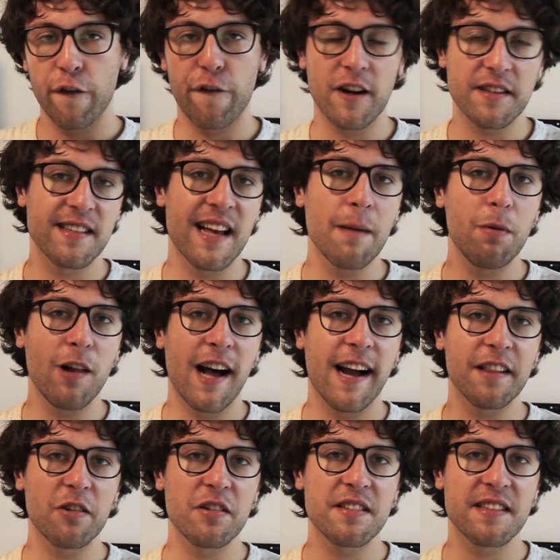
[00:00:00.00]
for example, I
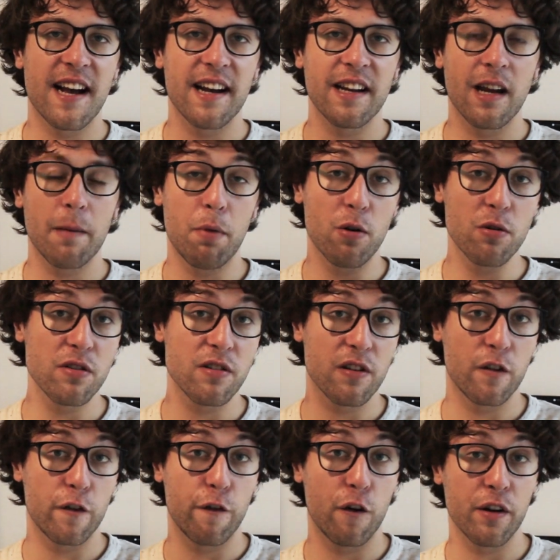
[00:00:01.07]
had to design a
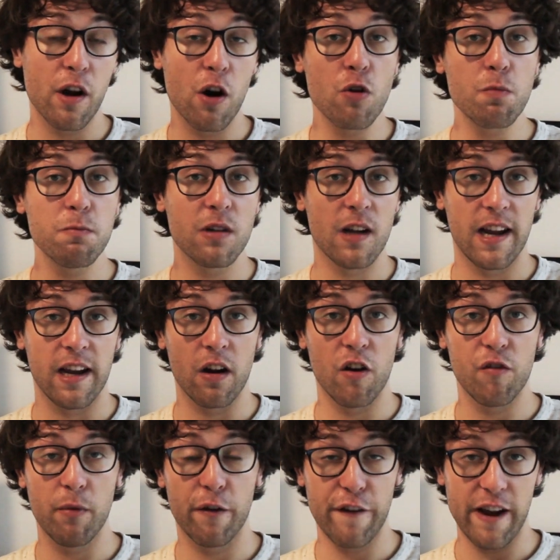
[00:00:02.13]
poster for the open day of my